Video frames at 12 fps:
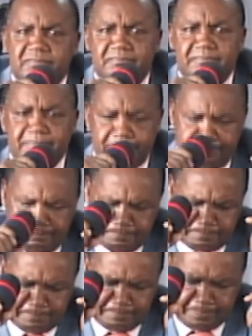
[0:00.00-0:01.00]

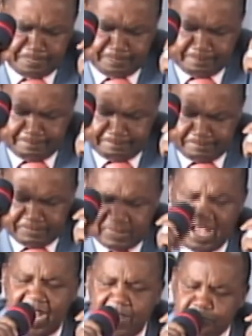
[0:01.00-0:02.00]

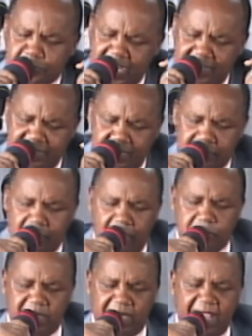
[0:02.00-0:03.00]
I pray that
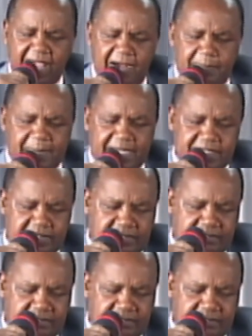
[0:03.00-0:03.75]
God will help us.